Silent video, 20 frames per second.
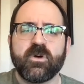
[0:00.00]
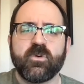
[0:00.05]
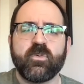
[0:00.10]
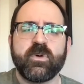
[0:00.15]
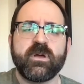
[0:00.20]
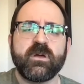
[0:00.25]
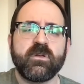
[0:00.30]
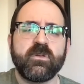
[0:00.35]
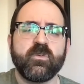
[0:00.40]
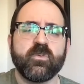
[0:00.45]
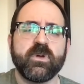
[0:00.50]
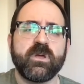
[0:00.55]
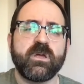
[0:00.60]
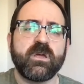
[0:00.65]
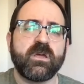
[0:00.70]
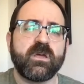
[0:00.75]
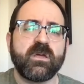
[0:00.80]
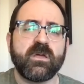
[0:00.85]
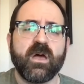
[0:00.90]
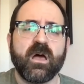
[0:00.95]
will
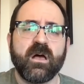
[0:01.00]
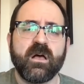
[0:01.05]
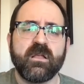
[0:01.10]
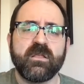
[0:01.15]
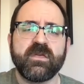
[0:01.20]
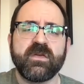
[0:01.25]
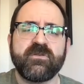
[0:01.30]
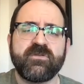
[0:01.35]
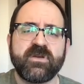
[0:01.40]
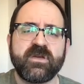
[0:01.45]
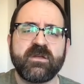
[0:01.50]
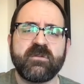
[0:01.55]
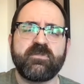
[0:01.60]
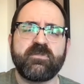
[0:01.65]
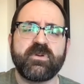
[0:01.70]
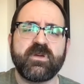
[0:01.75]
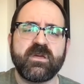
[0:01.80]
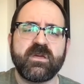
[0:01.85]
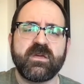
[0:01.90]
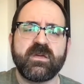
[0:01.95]
we all live
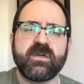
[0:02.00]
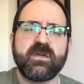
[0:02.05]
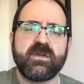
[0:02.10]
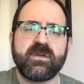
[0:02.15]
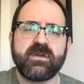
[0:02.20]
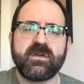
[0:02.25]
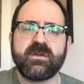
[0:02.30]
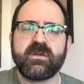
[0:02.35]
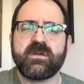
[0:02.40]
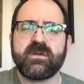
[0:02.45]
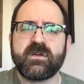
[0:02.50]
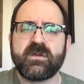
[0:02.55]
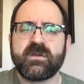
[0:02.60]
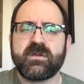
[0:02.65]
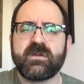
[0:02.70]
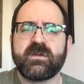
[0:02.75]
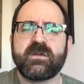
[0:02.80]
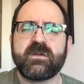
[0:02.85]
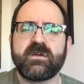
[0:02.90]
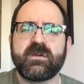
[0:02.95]
in
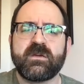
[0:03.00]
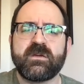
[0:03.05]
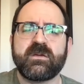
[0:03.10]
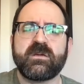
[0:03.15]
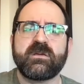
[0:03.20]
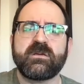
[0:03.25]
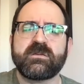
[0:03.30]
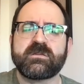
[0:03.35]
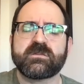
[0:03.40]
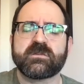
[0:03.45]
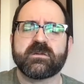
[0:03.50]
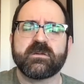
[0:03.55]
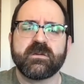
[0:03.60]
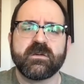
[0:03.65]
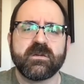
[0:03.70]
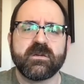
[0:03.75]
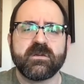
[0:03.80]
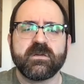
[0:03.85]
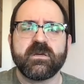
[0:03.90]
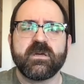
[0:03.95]
peace.
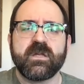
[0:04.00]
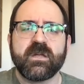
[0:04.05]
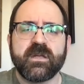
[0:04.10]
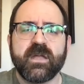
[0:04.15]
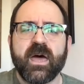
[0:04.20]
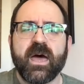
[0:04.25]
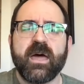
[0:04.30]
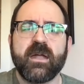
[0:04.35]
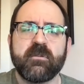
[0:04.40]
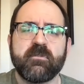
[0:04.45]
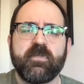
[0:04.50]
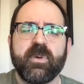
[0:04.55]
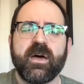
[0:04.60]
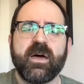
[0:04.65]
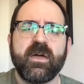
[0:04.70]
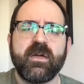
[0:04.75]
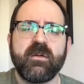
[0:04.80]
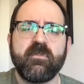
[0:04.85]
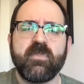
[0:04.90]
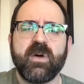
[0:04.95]
Not
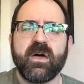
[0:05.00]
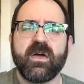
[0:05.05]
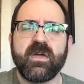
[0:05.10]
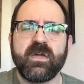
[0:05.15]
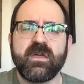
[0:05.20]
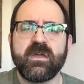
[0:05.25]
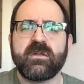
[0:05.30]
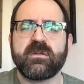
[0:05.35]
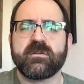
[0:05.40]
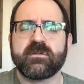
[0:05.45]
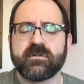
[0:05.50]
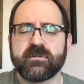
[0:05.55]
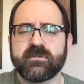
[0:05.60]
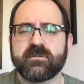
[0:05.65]
by might,